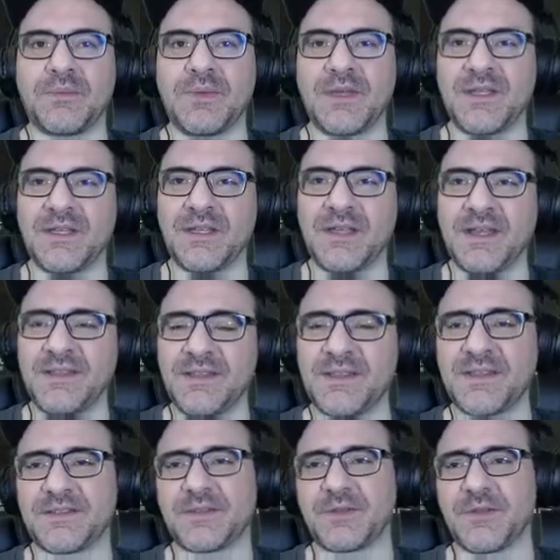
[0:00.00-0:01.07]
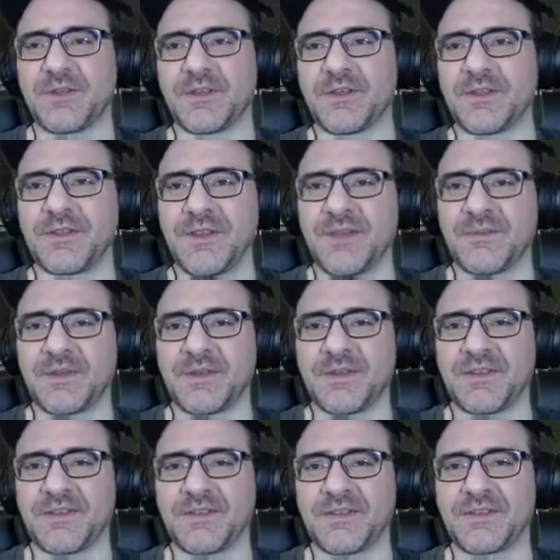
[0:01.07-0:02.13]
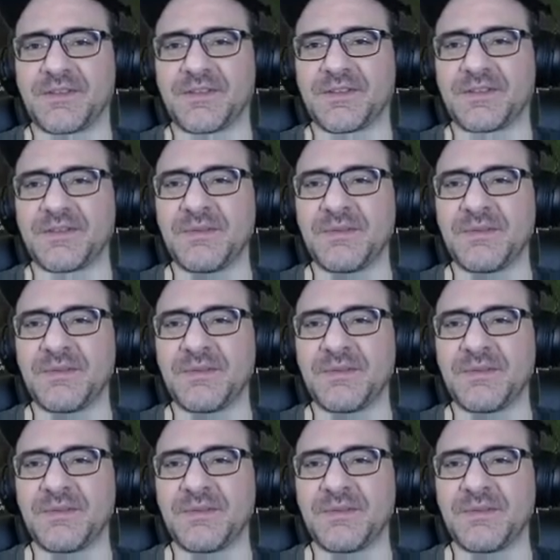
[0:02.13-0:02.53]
and I think that's a really good thing because,